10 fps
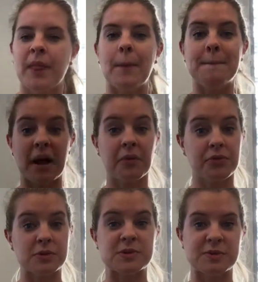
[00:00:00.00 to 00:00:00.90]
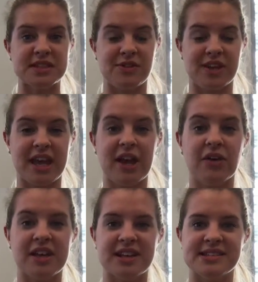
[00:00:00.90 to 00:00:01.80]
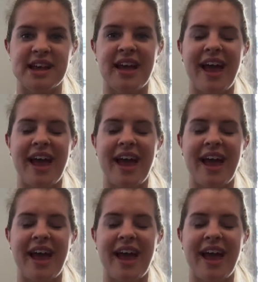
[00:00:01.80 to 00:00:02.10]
about those specific areas